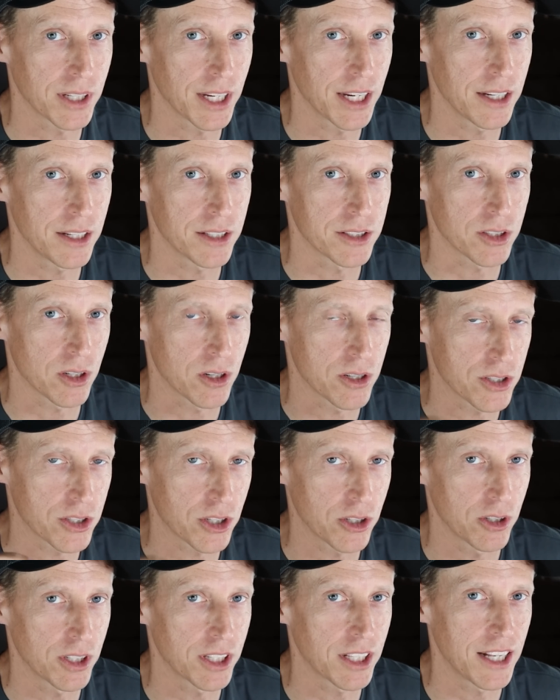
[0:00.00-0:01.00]
Okay, it's our
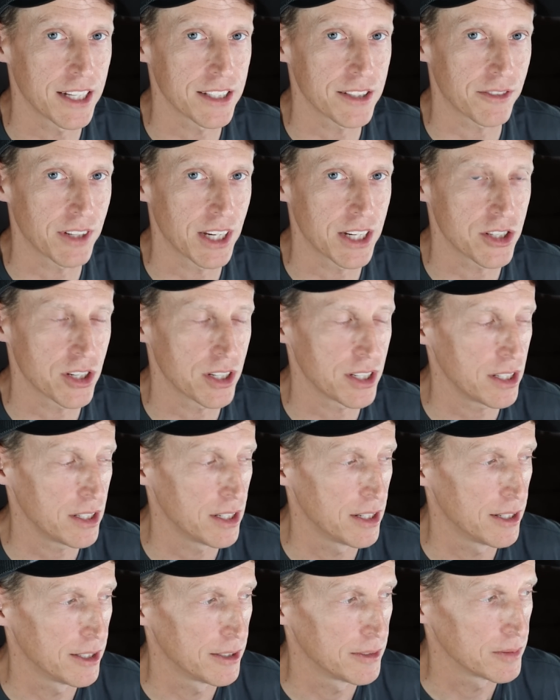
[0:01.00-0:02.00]
security
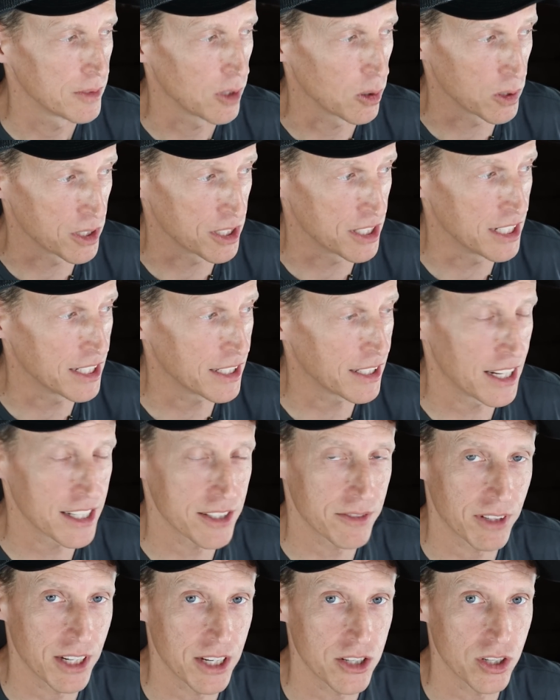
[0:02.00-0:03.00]
classification or
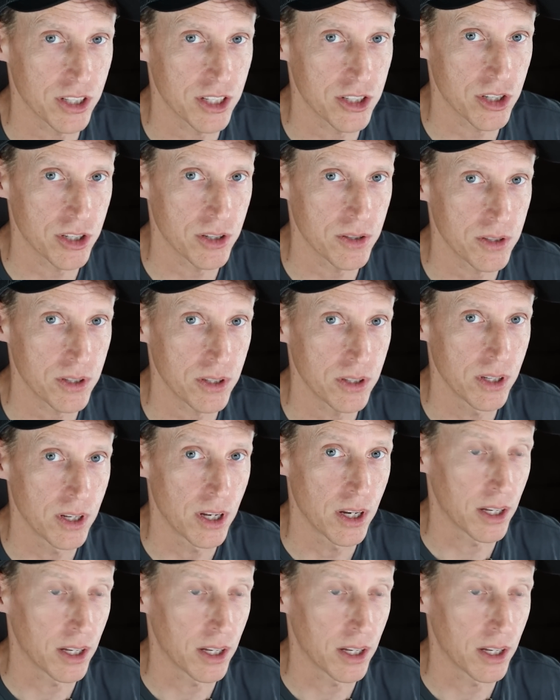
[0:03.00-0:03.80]
declassification issues.